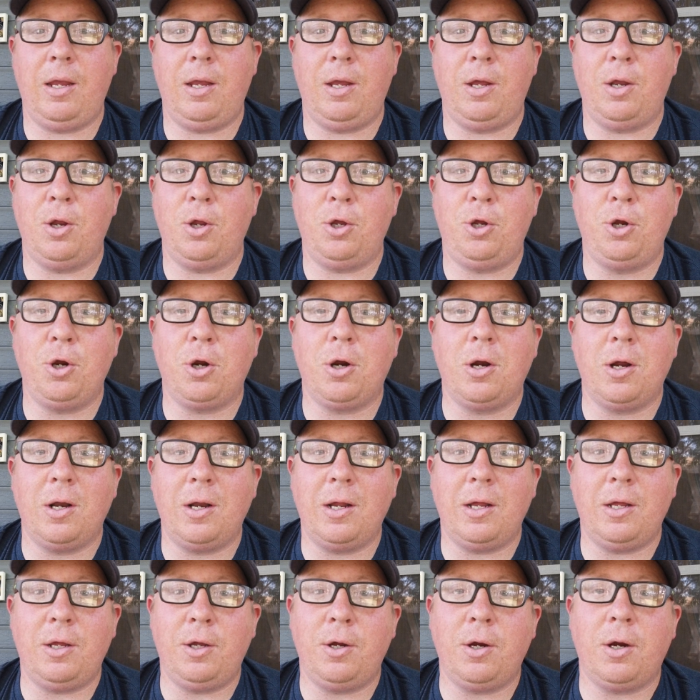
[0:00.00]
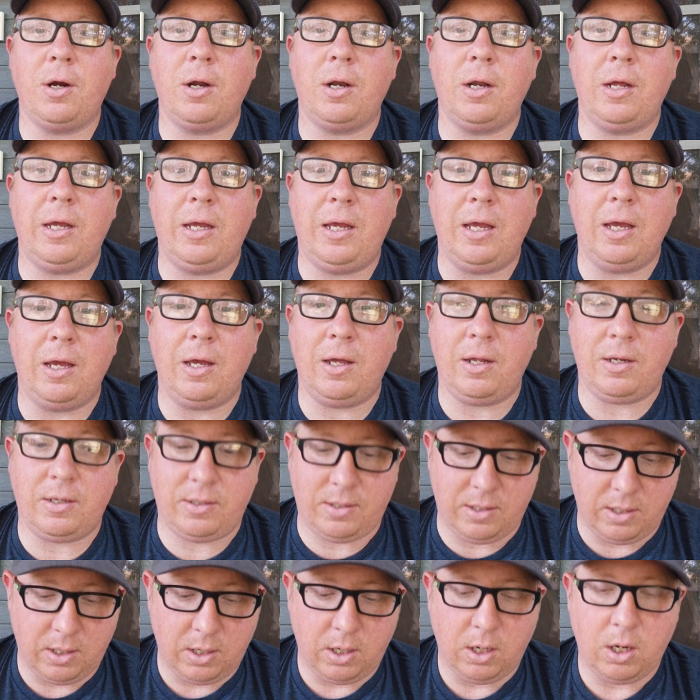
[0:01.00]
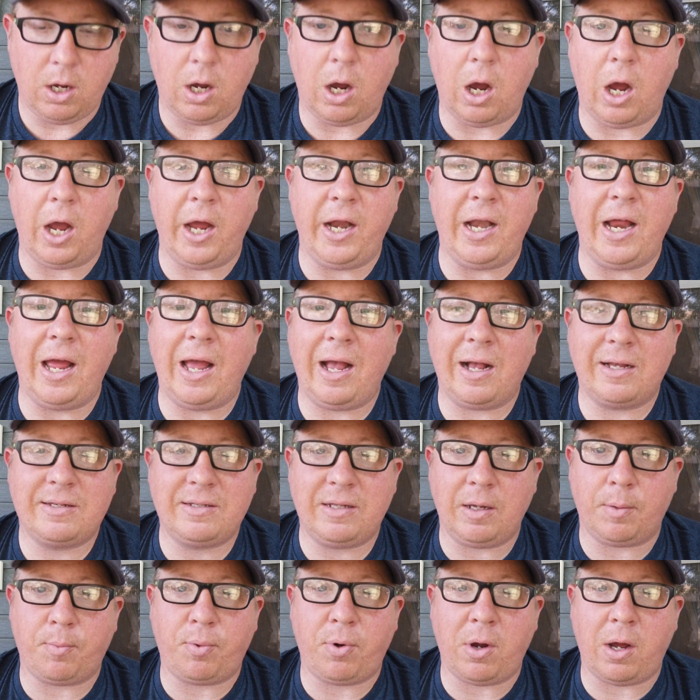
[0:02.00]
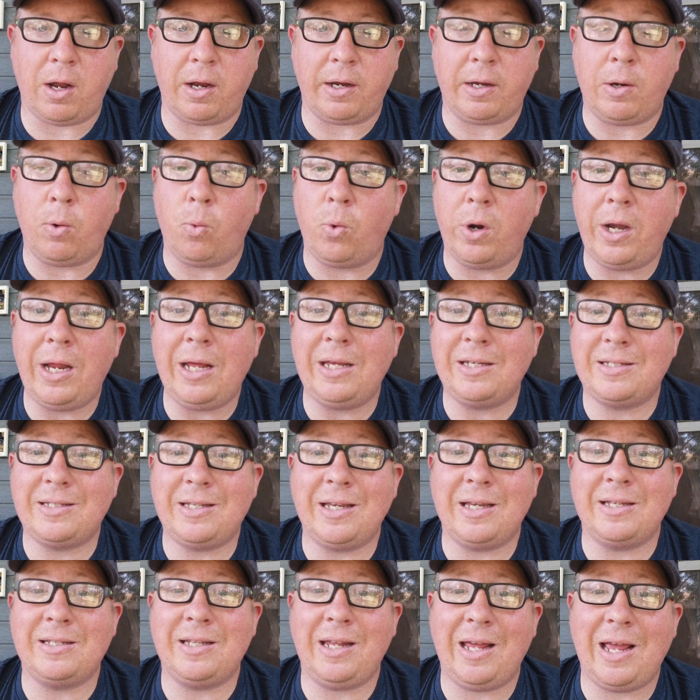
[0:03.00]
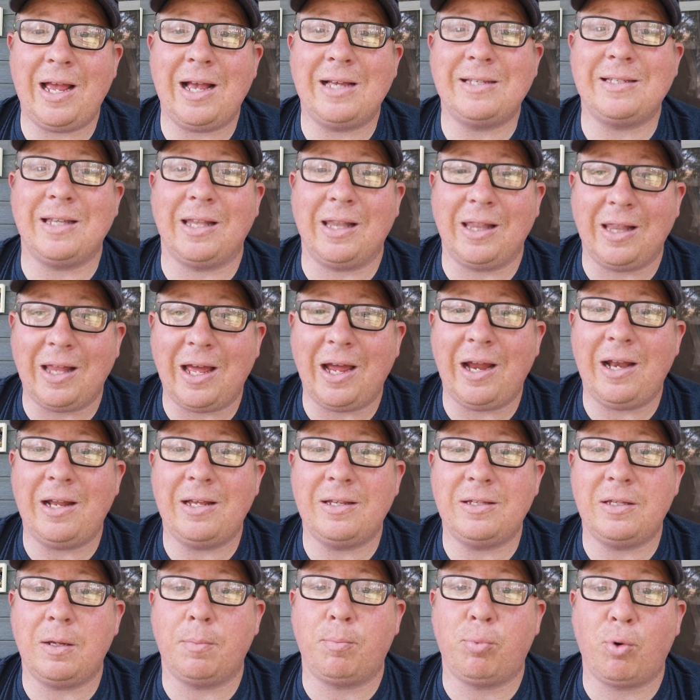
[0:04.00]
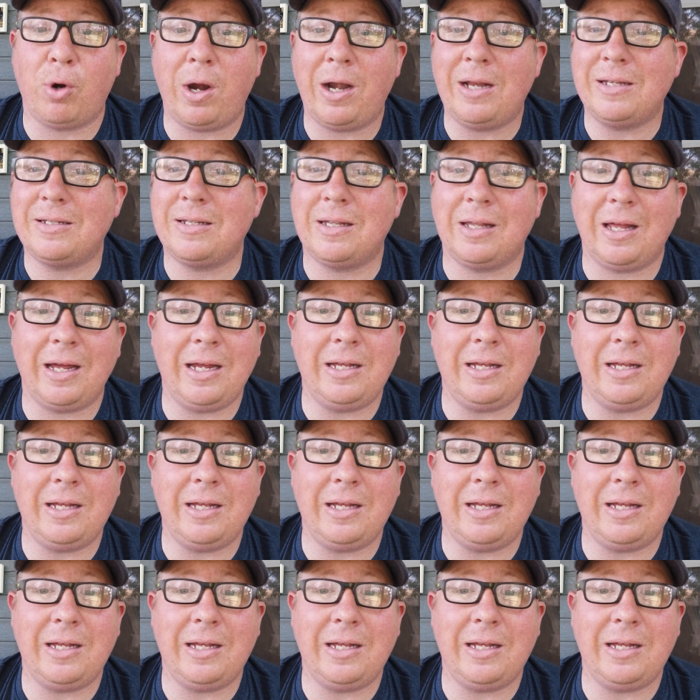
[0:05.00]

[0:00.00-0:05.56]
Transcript: you're gonna get an excellent product. And when he says he has the brightest